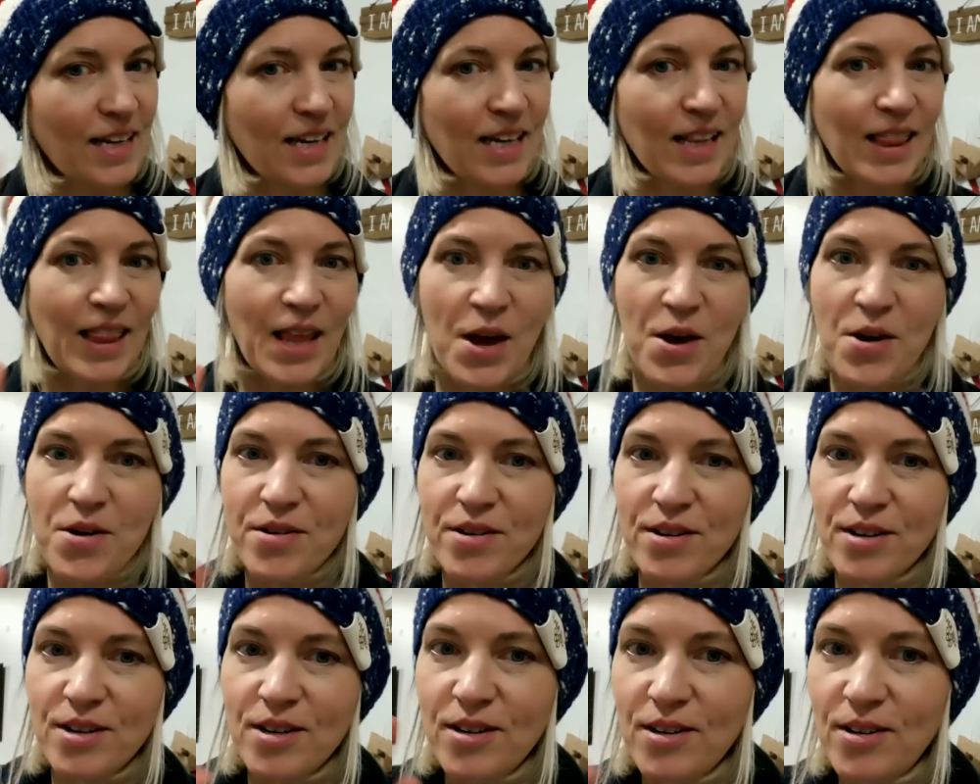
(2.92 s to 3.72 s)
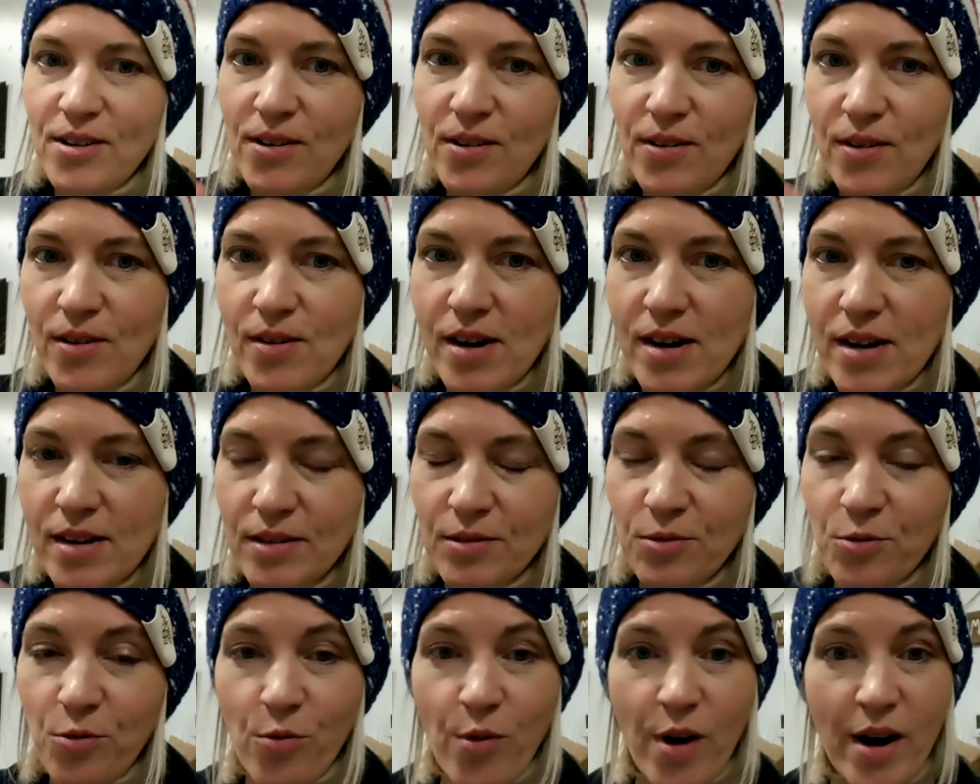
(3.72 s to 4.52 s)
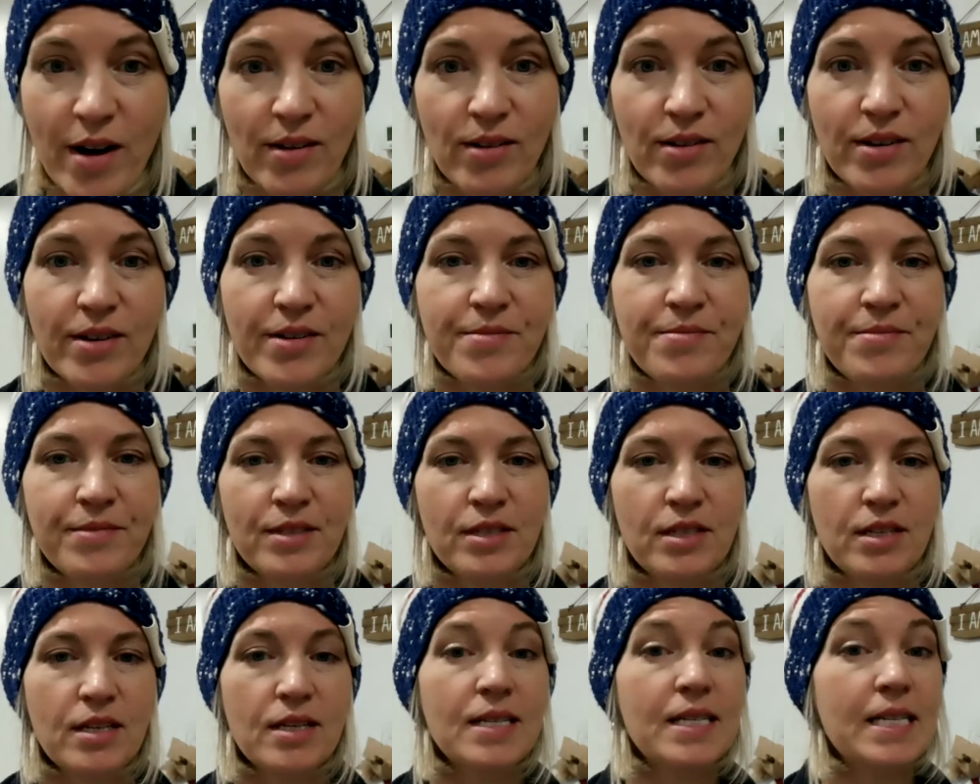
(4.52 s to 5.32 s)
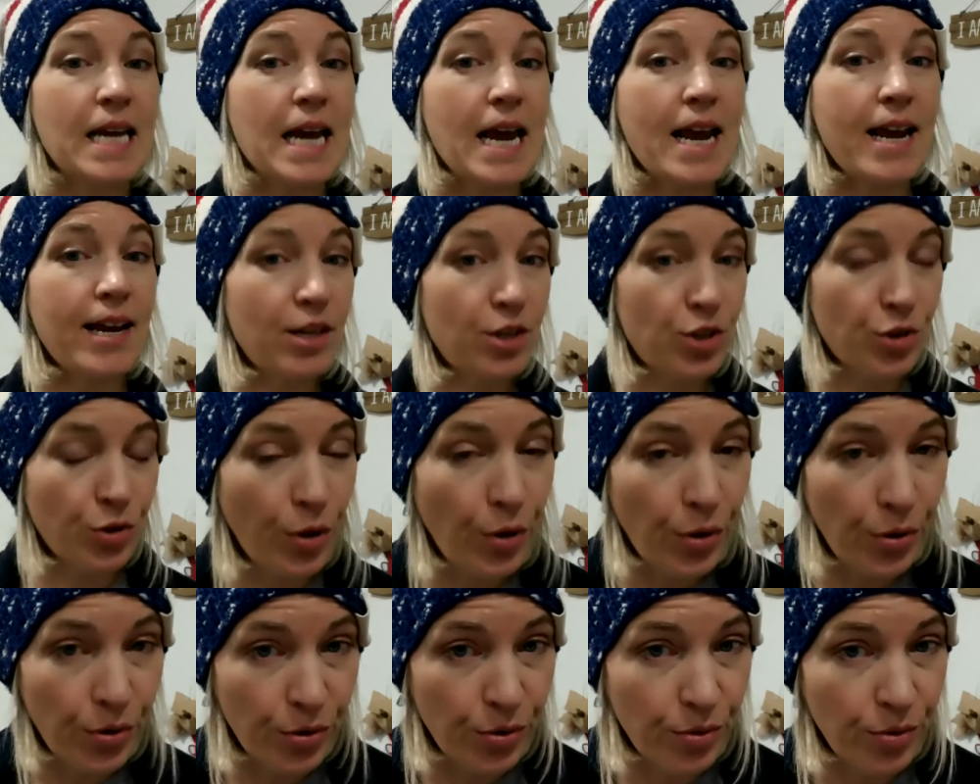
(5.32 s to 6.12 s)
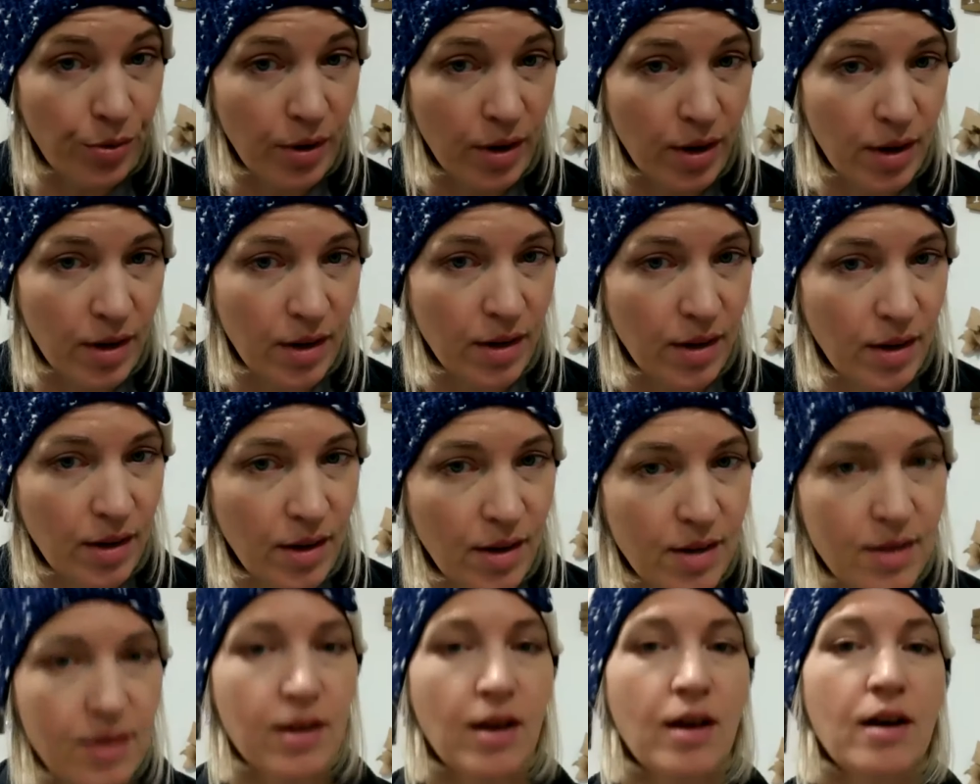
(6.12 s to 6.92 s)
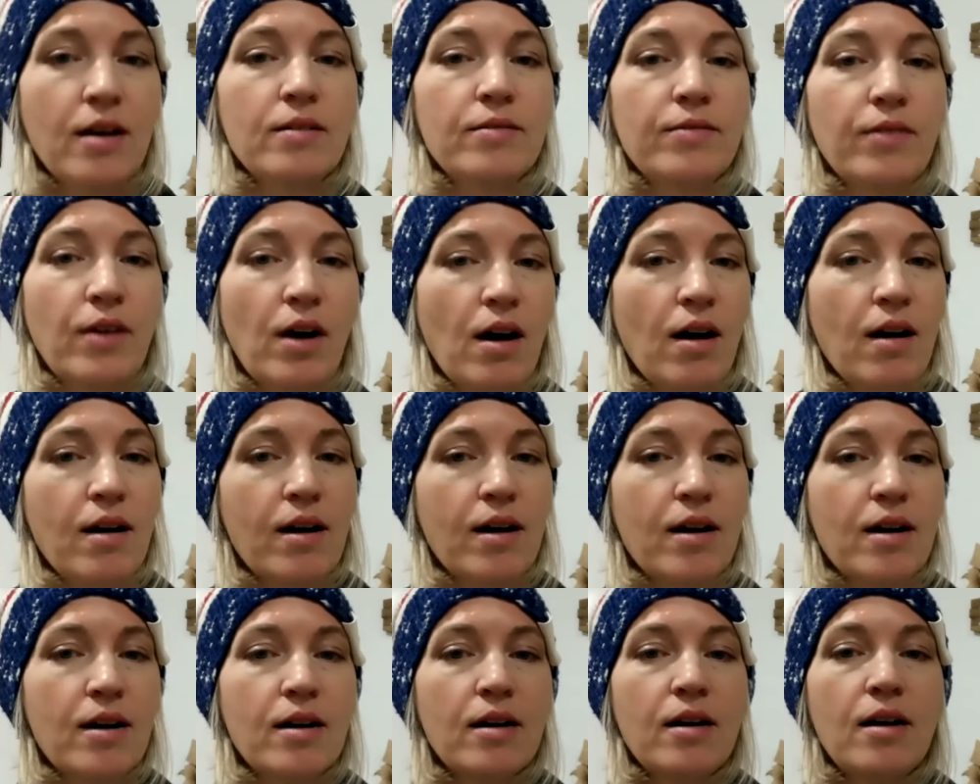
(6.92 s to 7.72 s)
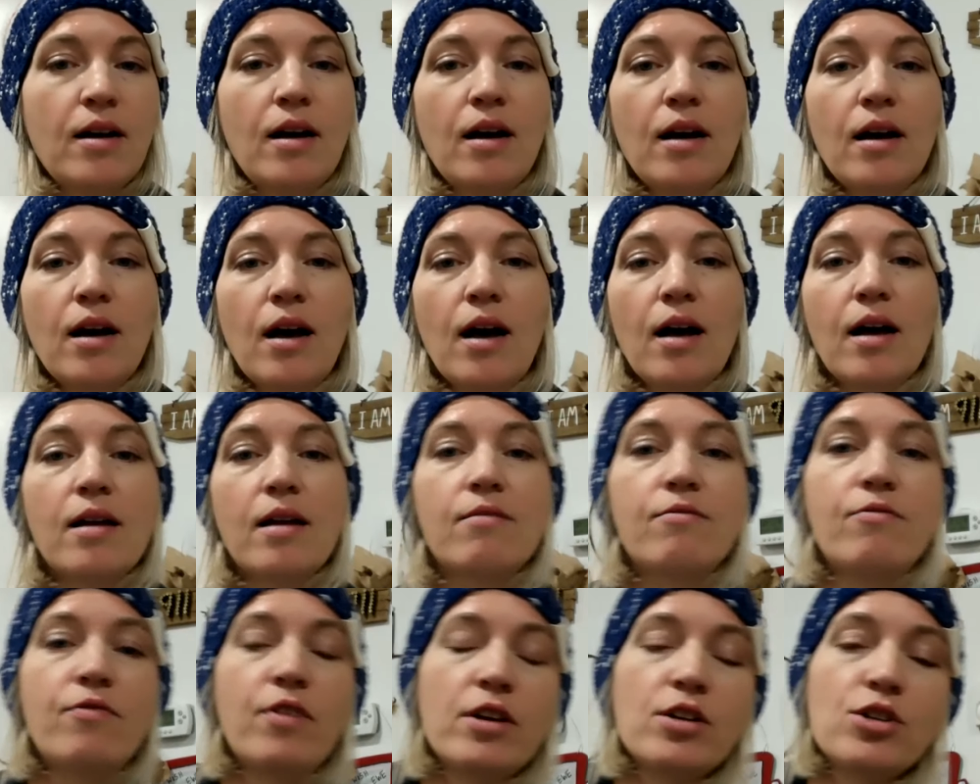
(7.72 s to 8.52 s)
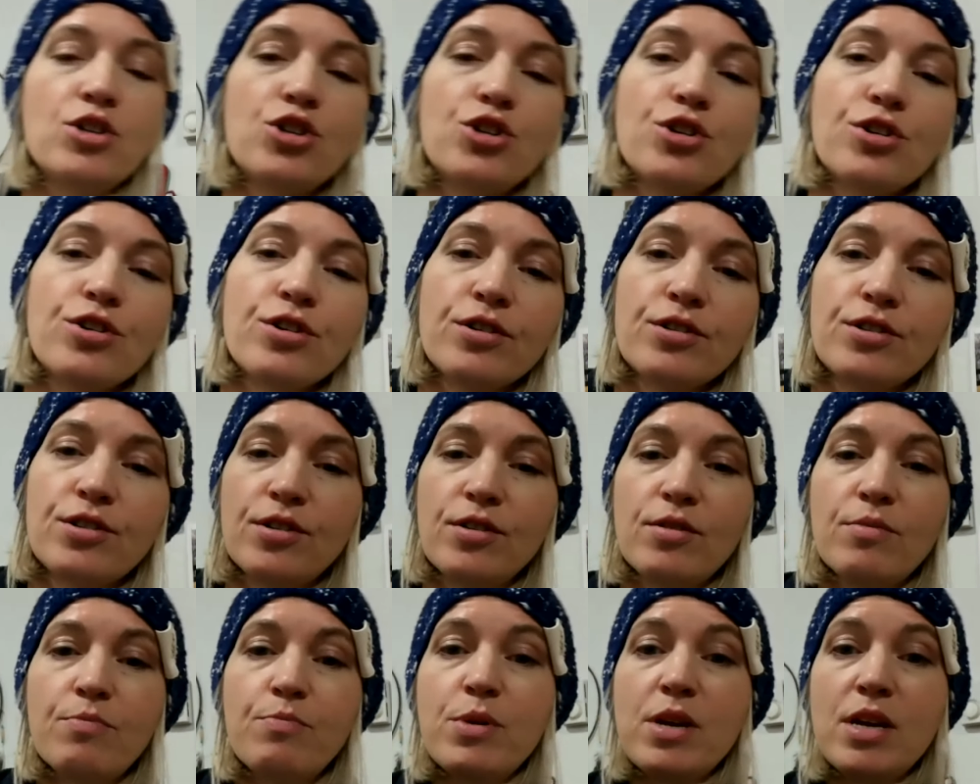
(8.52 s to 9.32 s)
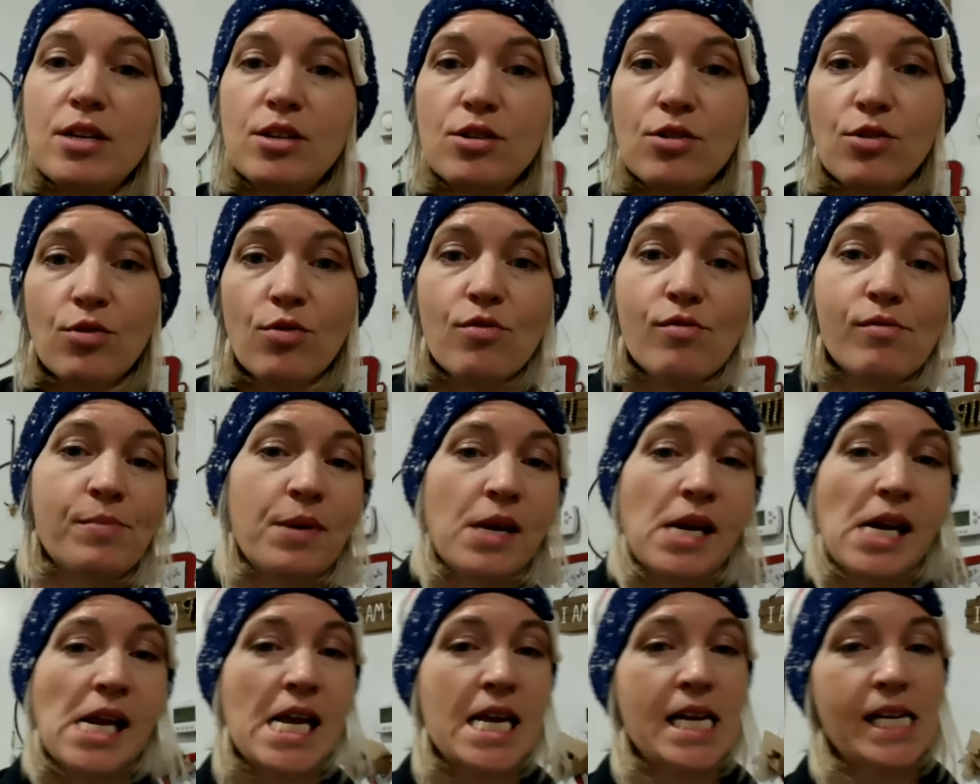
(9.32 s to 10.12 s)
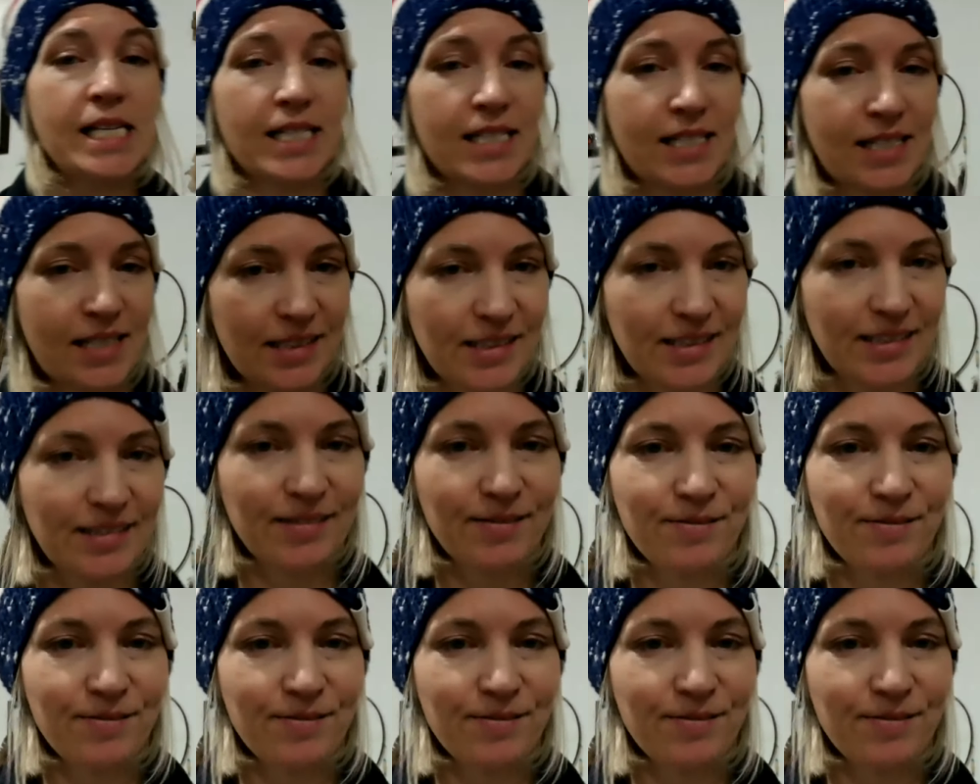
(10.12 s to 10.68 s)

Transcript: Hello, welcome to day 2 of our adventure to the beach through minis.